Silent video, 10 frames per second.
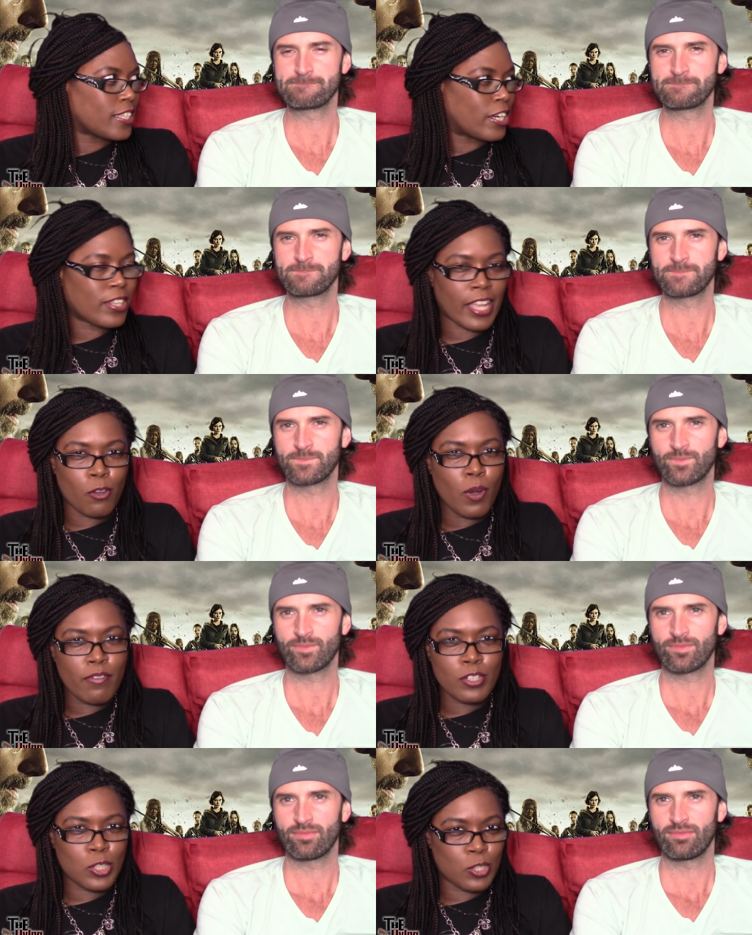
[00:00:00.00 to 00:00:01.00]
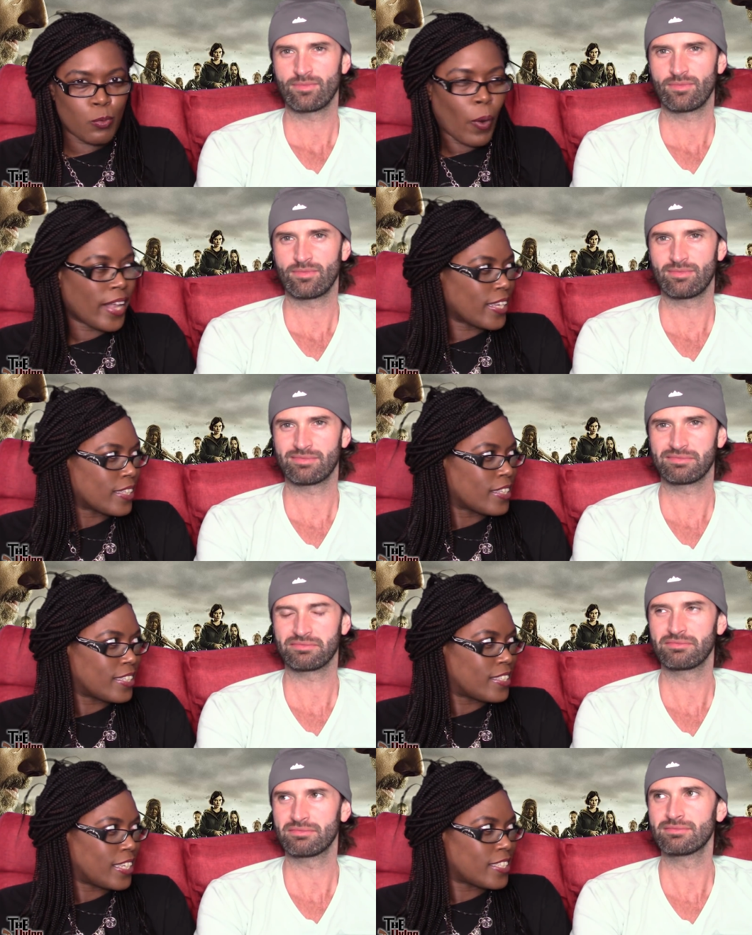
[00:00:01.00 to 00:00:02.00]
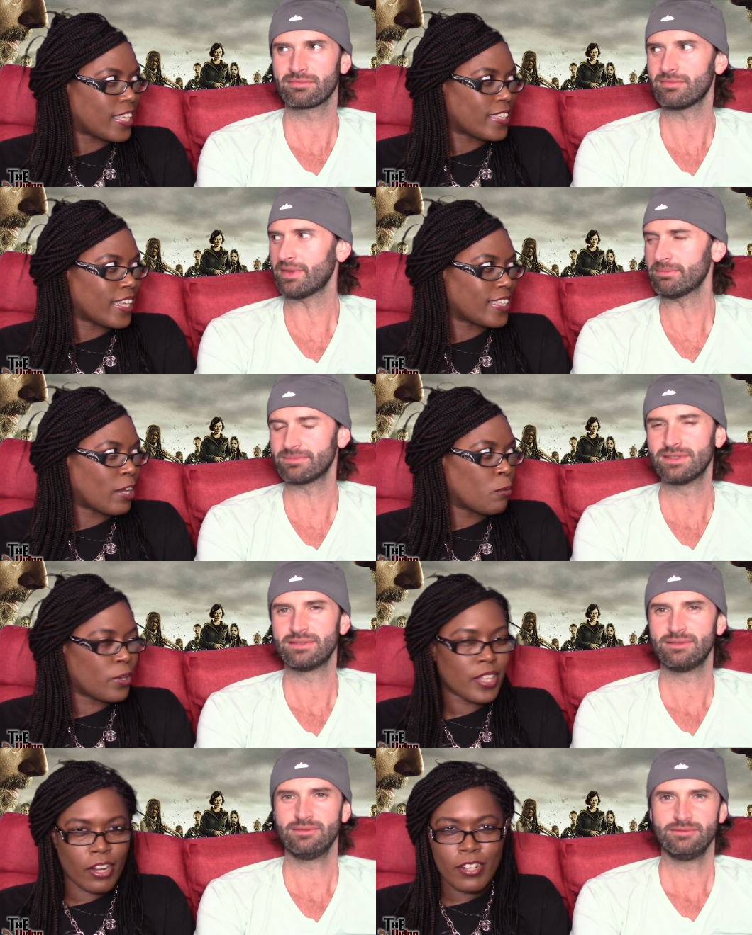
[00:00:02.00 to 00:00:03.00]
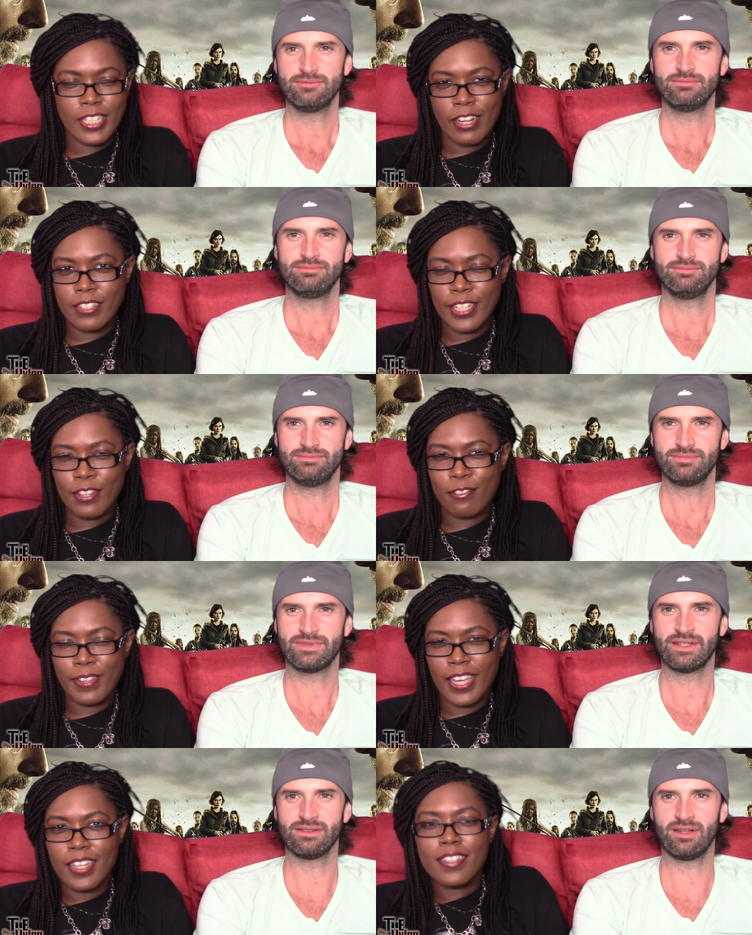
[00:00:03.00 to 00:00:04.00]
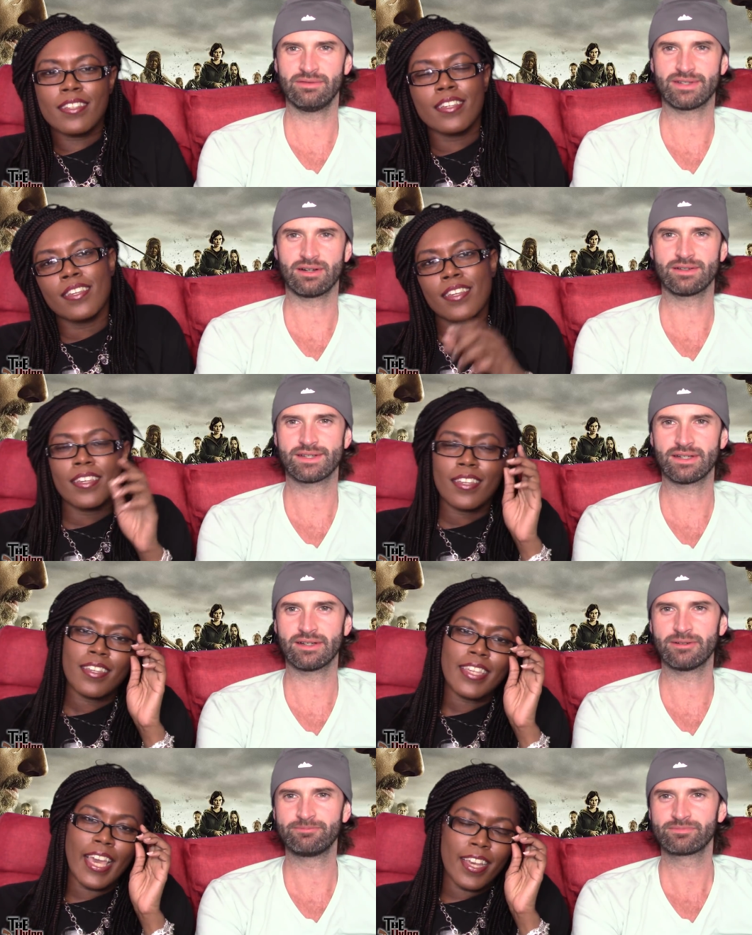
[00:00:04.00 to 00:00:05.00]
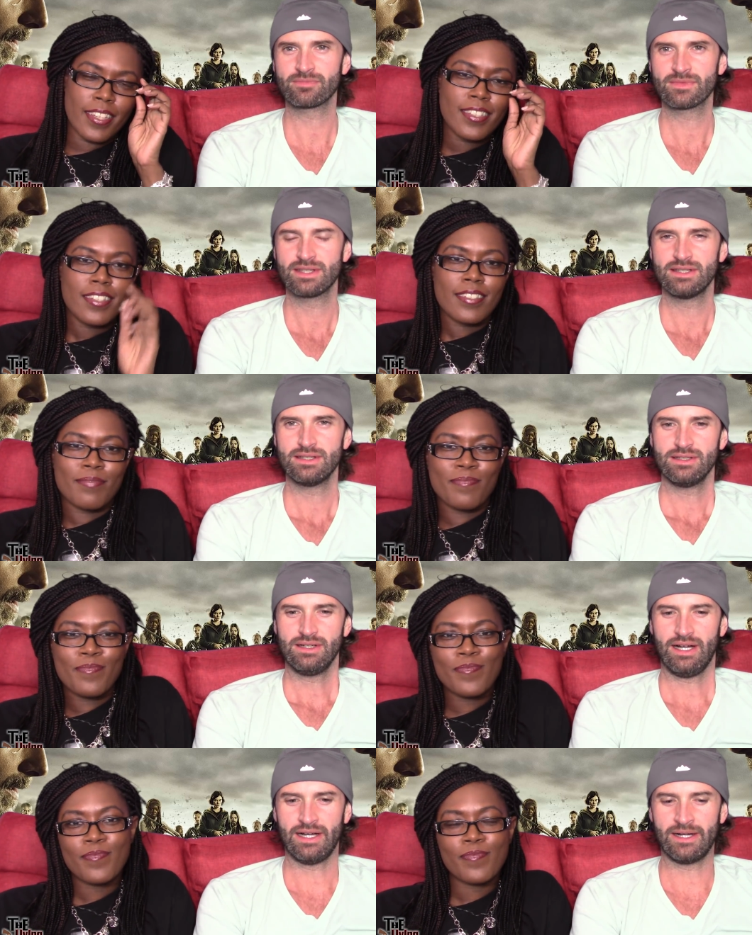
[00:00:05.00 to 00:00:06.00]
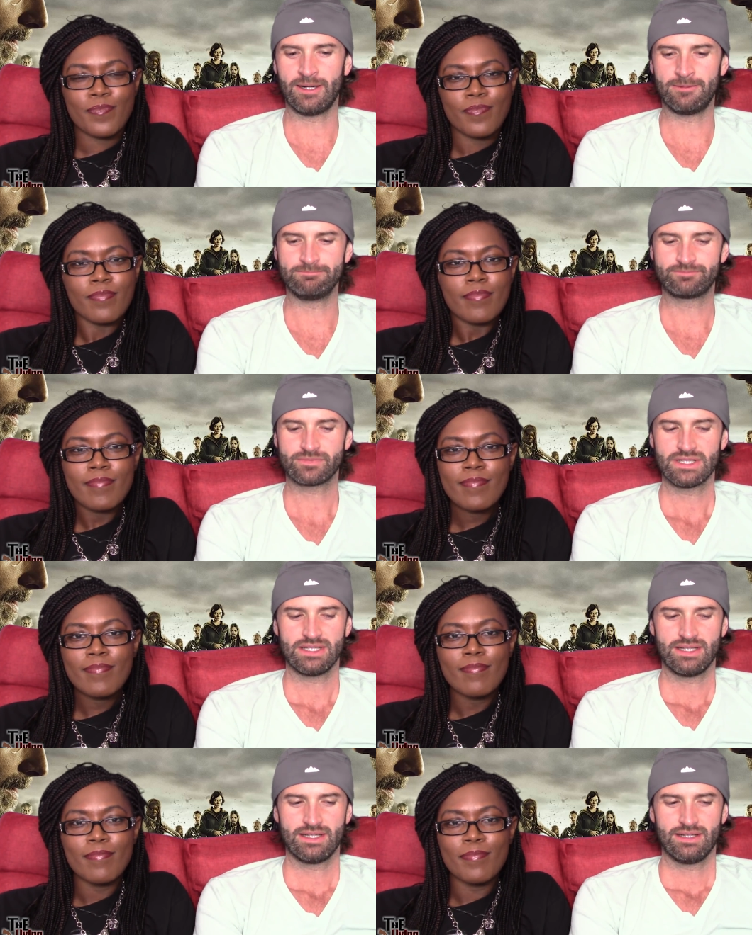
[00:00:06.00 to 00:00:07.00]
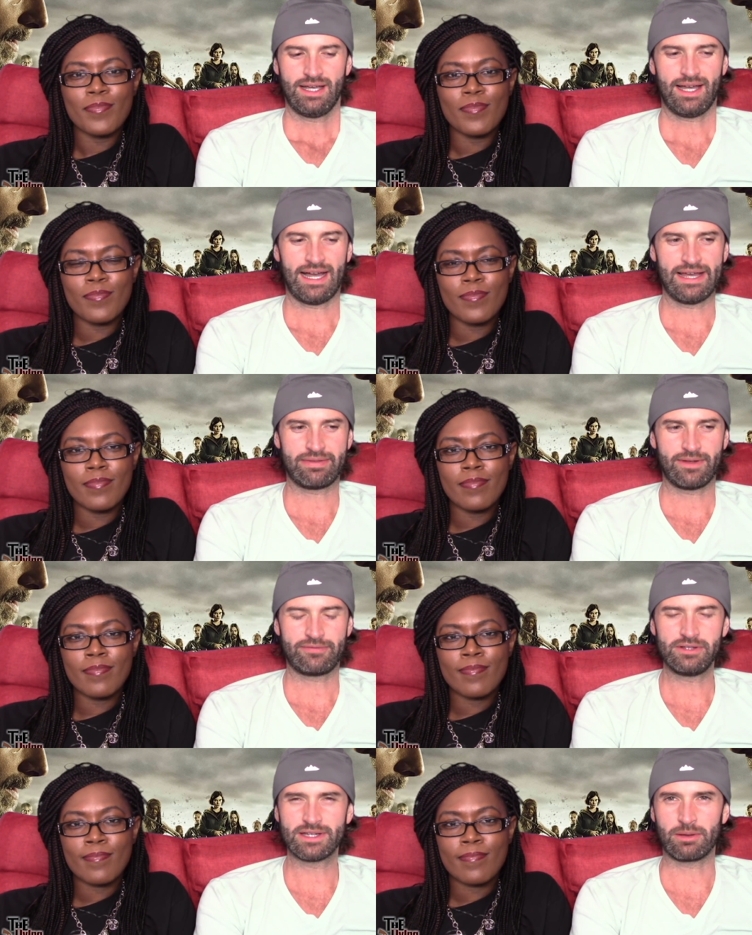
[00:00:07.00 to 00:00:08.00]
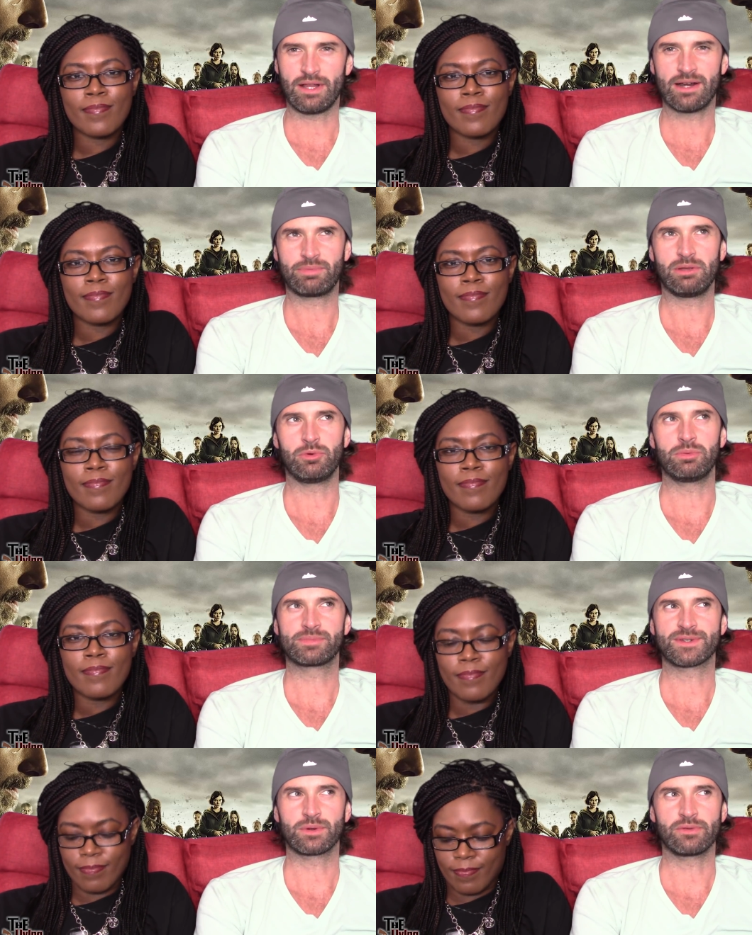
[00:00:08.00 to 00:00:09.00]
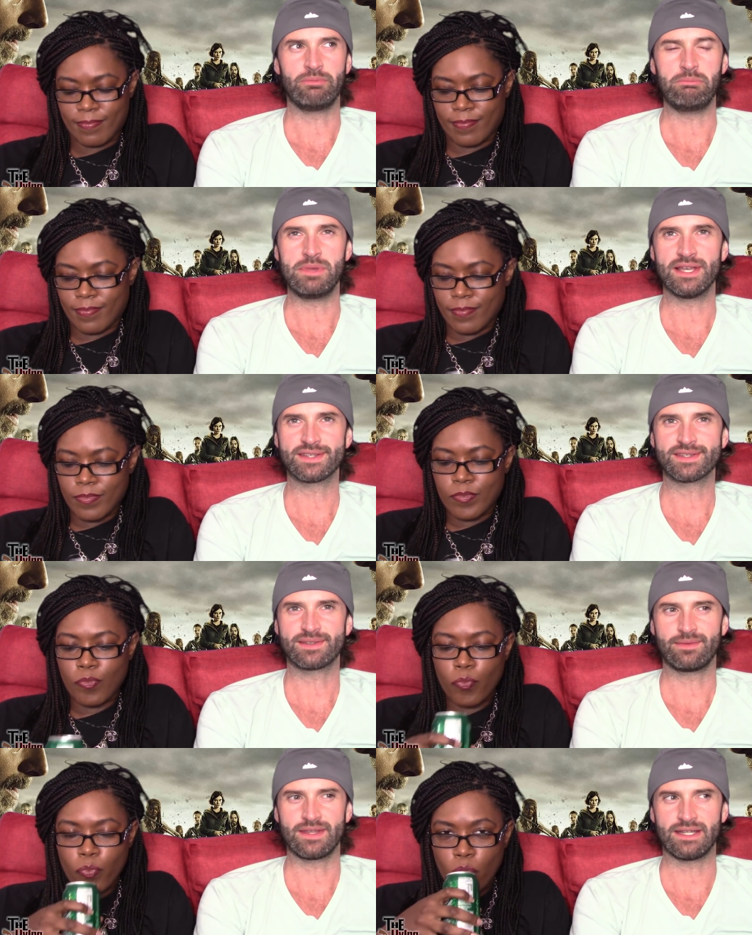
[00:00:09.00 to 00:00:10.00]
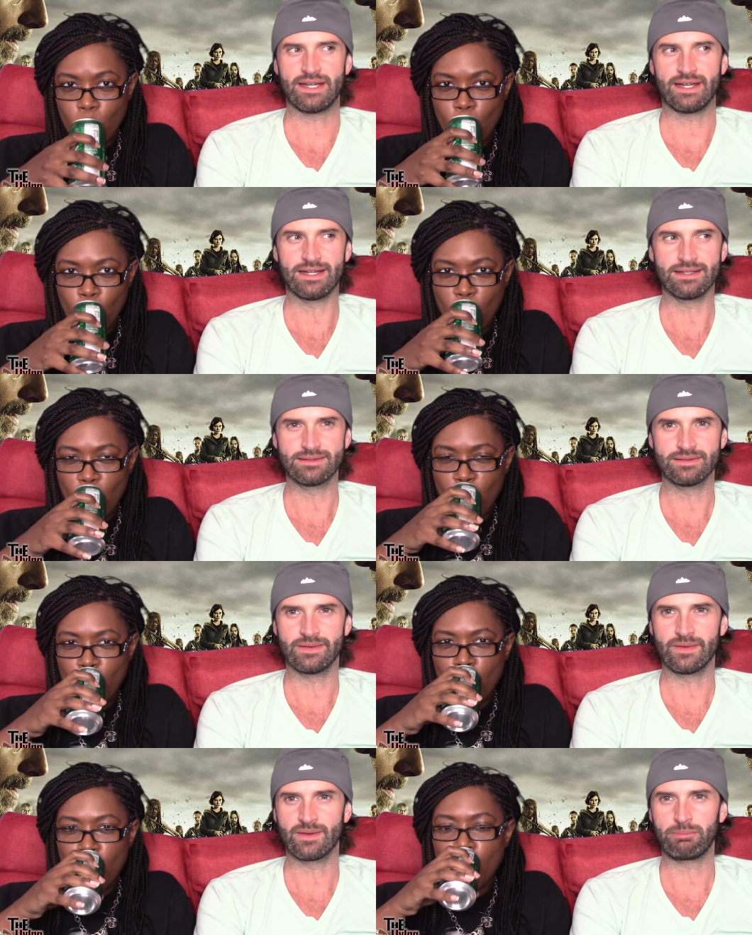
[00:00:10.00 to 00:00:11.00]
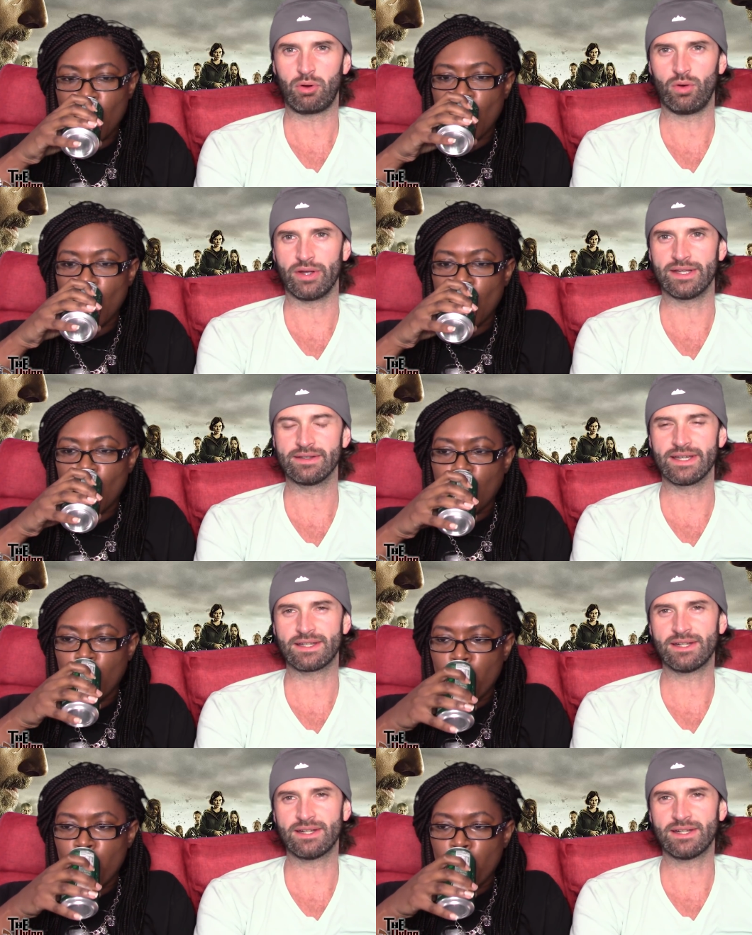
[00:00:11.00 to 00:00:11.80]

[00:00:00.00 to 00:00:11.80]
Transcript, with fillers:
Speaker 1: Tar- like whoever's writing this season, I think they re- are a Tarantino fan. They love Tarantino. Yeah.
Speaker 2: Um, I, I feel like a lot of people sort of missed the, uh, the, the point. Like